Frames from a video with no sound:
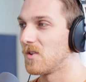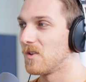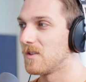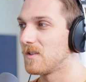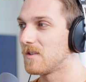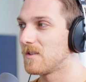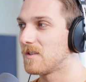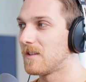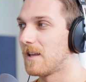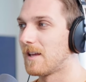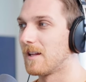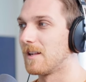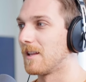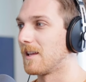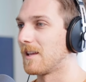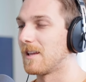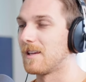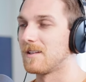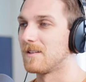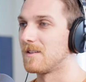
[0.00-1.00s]

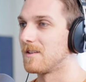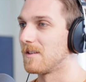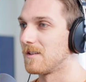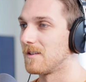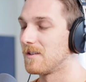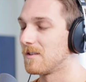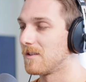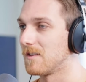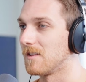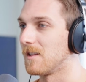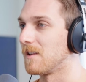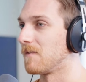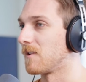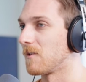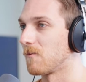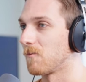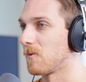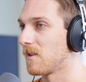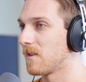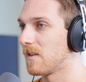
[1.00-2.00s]
settling into to
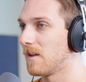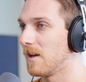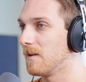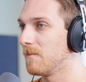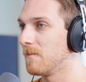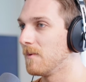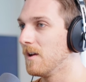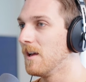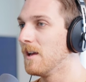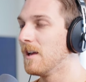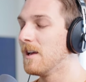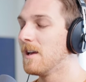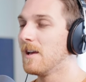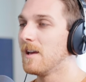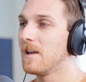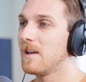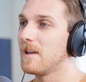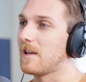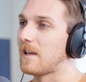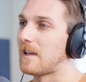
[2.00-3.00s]
living with them.
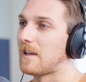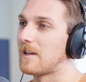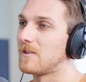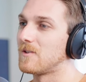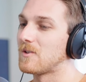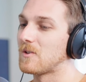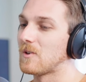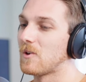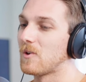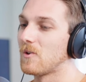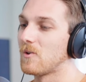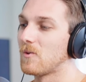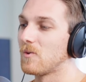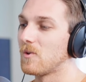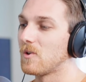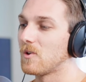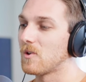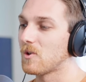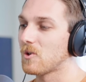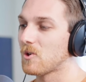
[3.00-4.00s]
And
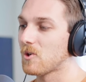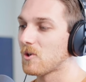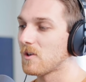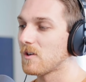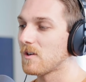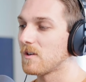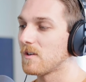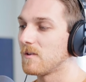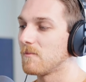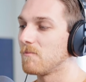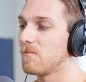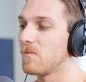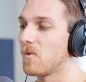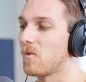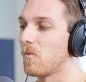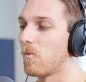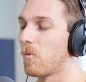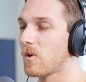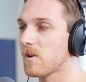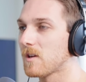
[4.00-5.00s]
so her
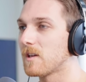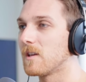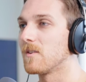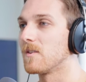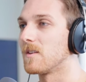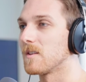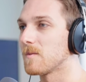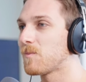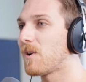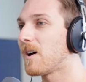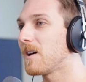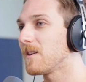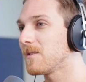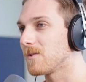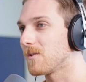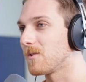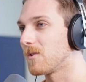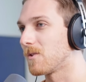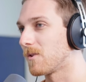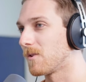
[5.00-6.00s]
working on this
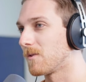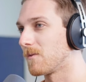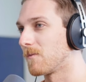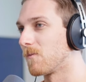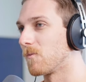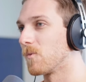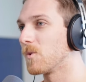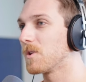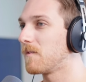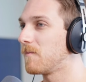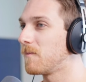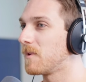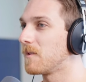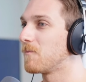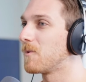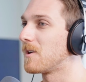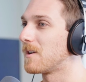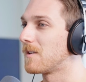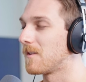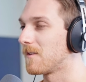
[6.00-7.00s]
puzzle would have been
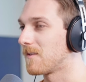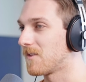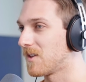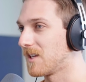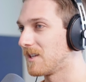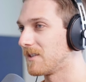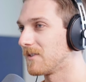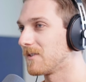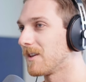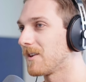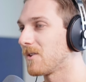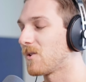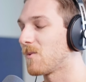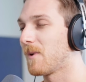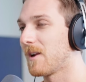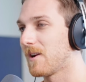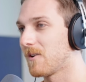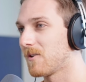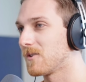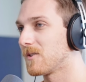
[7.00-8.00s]
one of the things that her
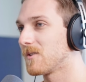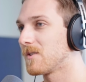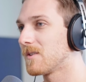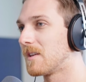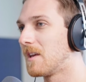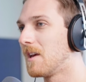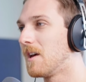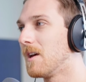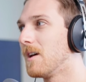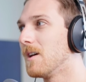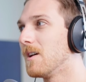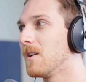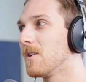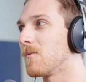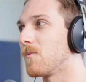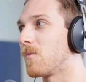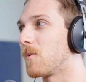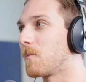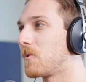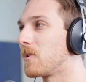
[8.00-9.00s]
parents
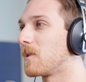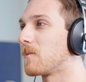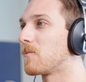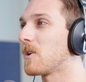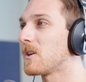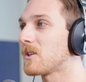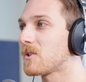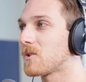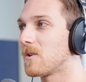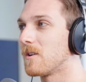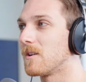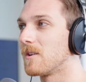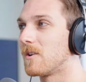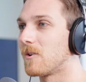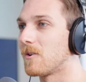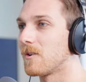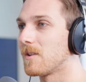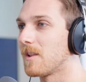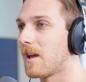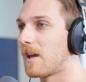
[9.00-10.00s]
were putting pressure on
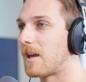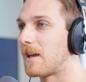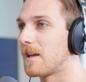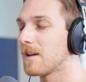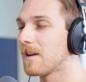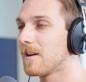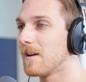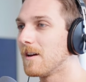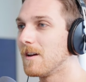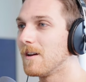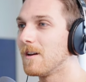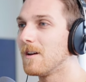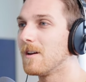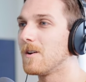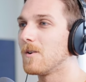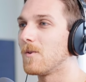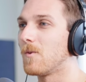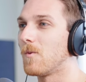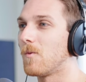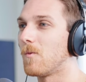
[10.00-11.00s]
her like
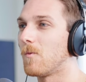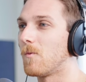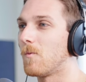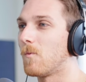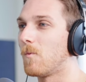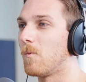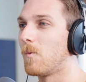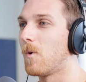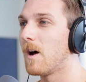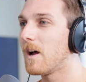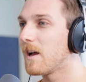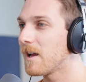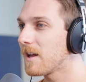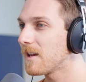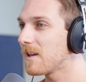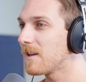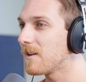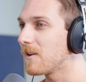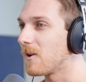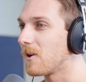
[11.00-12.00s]

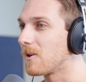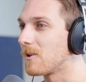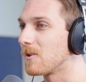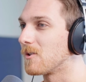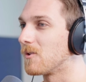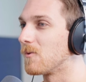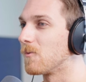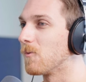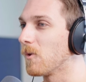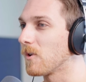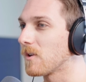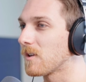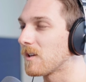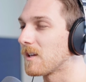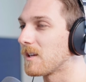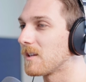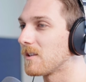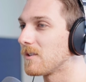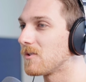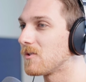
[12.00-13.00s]
why are you
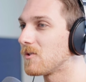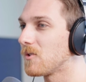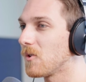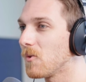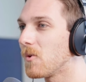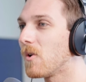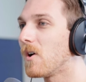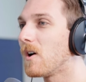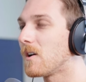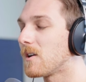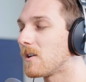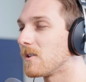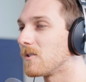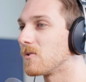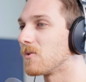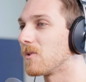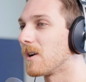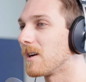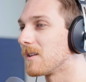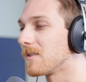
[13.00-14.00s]
working so hard
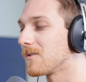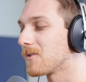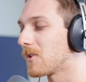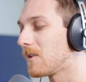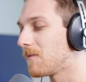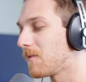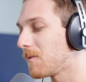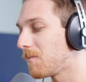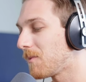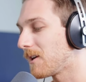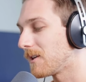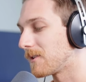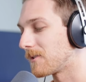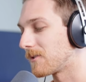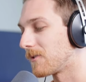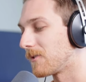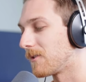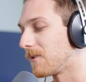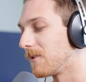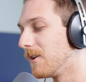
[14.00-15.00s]
trying to solve a
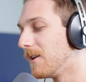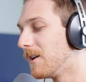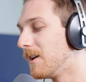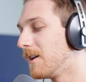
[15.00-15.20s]
puzzle